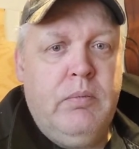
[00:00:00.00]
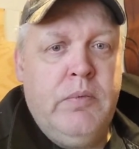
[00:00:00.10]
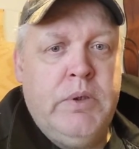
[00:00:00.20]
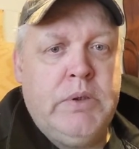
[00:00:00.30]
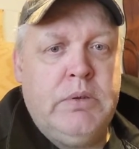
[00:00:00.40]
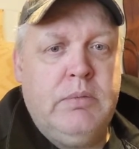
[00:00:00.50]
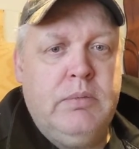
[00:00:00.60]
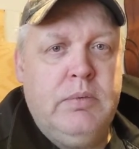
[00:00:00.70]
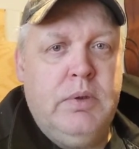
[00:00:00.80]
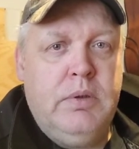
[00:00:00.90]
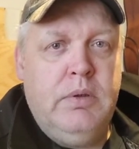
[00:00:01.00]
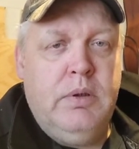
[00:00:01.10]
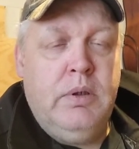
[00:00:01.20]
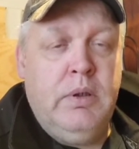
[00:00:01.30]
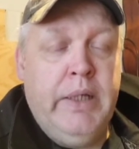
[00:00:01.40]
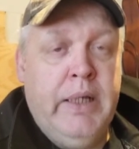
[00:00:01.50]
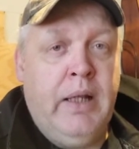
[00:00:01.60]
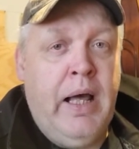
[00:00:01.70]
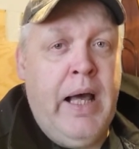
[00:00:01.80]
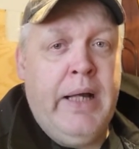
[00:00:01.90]
just hit
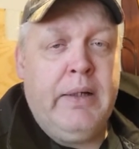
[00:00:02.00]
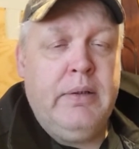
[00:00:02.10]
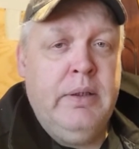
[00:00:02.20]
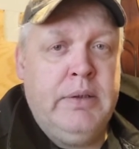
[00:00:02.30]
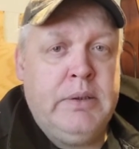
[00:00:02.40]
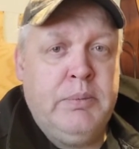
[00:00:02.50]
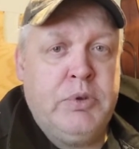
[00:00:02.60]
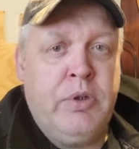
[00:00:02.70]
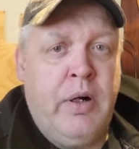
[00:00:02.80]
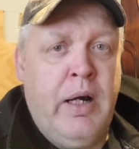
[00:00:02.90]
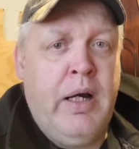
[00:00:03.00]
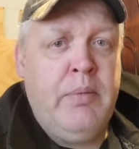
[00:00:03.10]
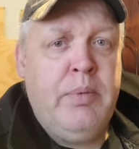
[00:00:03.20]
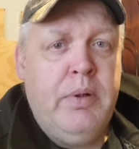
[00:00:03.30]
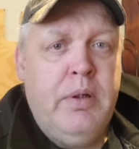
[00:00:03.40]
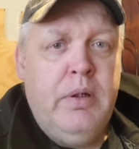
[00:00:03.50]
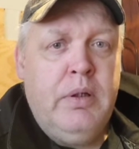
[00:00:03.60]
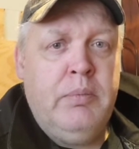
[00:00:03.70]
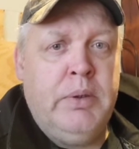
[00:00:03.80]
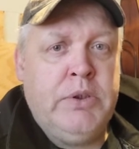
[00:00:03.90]
like, hit subscribe
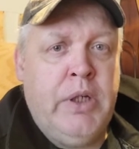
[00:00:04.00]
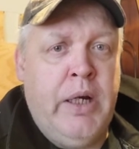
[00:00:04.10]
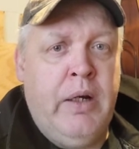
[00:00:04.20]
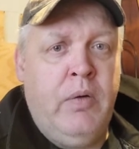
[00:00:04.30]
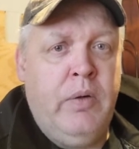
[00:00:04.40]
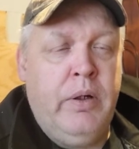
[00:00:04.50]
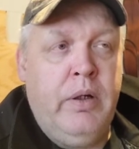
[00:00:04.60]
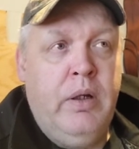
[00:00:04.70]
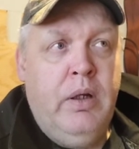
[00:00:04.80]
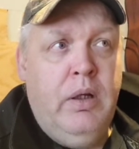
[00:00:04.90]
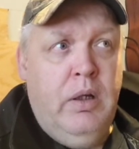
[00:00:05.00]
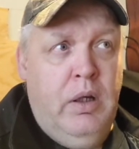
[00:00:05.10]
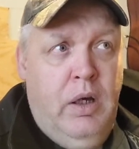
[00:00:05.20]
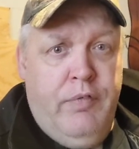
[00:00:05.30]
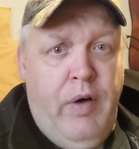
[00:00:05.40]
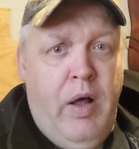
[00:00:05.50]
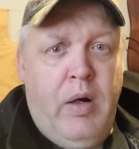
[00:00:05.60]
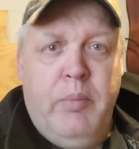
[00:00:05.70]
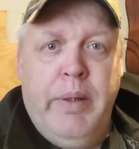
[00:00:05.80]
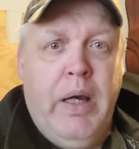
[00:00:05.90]
to my channel, and
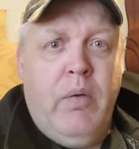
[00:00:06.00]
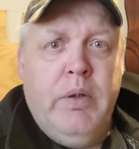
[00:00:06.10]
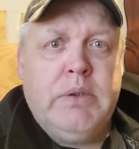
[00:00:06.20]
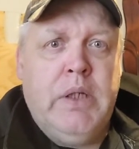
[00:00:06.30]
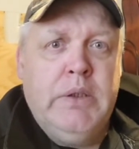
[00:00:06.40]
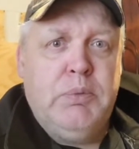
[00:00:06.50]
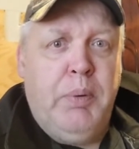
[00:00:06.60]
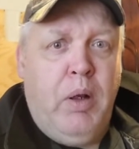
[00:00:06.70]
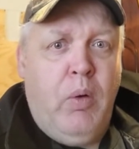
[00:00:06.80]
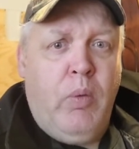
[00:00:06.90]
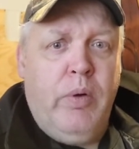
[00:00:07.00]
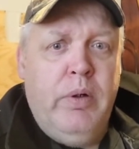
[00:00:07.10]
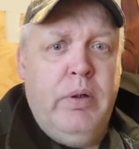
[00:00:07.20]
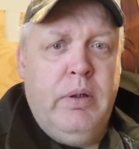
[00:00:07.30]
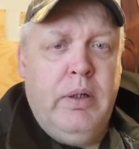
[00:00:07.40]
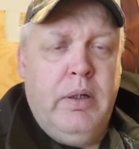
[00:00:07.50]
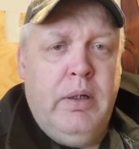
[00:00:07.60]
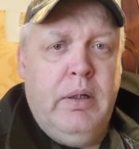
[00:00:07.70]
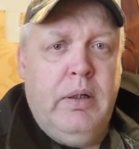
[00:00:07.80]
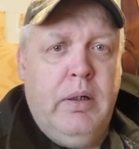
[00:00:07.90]
follow me on this H. pylori.
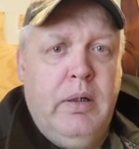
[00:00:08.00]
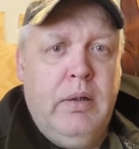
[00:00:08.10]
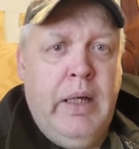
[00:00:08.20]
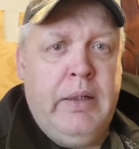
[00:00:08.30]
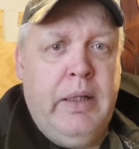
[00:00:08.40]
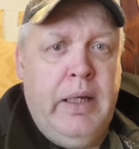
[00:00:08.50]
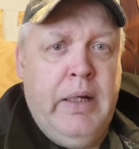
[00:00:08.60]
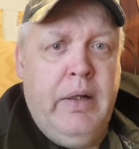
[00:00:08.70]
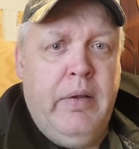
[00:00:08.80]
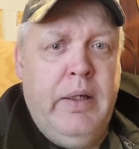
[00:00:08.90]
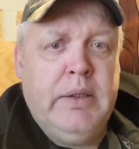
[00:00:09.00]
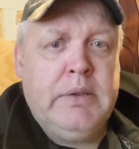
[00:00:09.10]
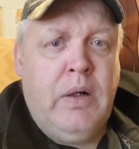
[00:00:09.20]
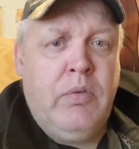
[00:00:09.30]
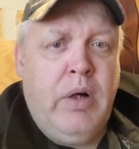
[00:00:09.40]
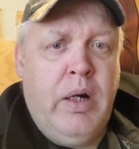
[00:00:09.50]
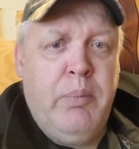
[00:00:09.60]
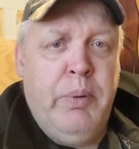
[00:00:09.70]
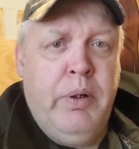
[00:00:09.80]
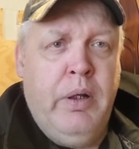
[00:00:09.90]
And at the end of this, I'll try to
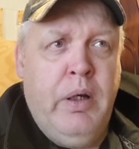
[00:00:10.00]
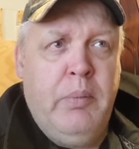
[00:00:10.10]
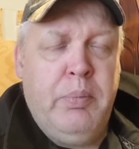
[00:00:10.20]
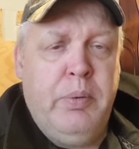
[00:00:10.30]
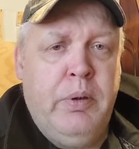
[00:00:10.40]
put up